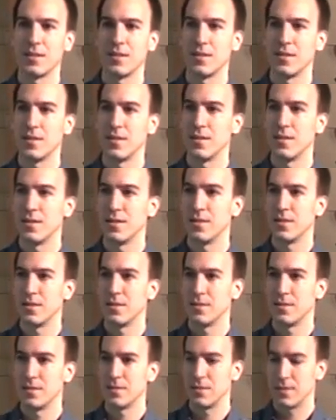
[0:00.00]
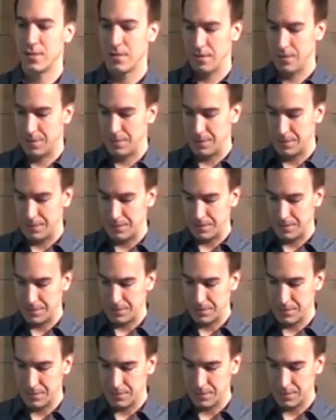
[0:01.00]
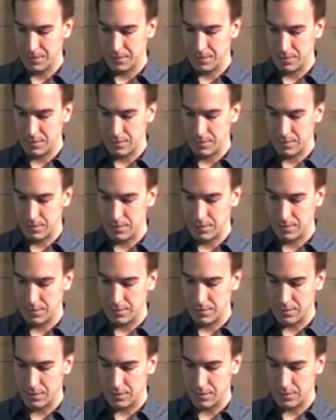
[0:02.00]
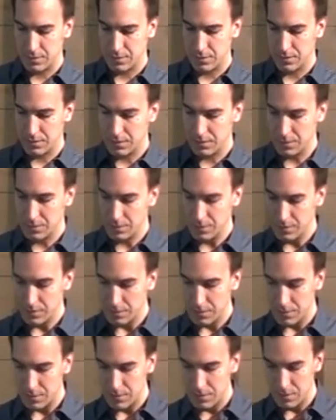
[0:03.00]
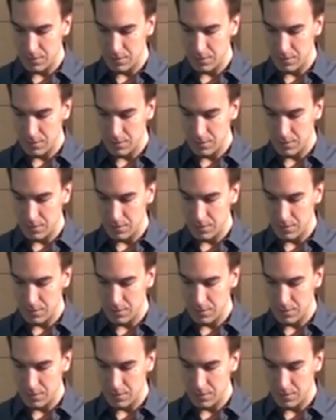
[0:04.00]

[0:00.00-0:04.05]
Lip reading: No one is speaking in this clip.